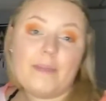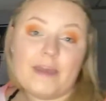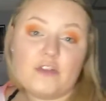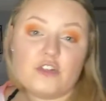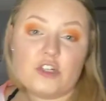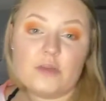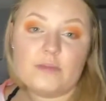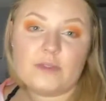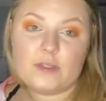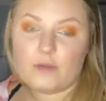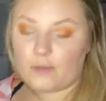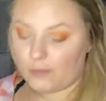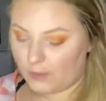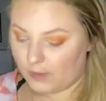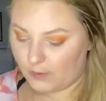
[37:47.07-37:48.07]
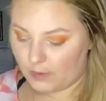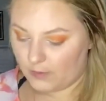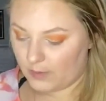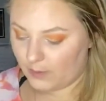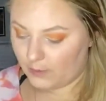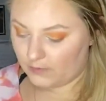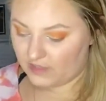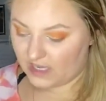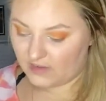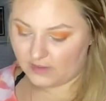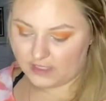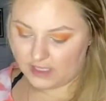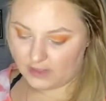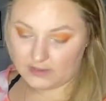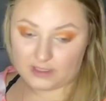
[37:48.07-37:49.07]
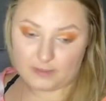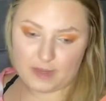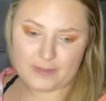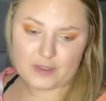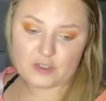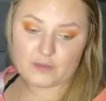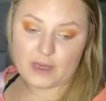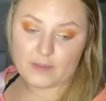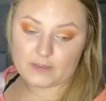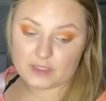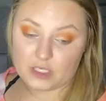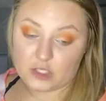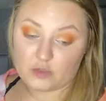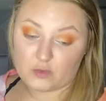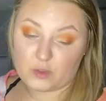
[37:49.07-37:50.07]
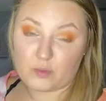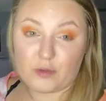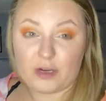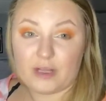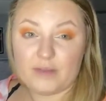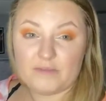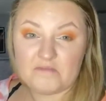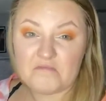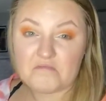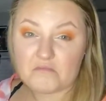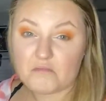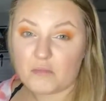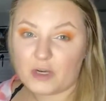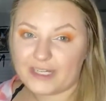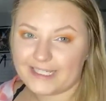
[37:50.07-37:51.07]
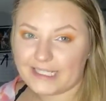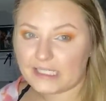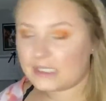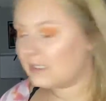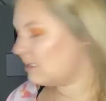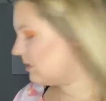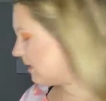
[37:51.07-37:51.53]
bedroom, so when we moved downstairs, like my bedroom upstairs was pretty decent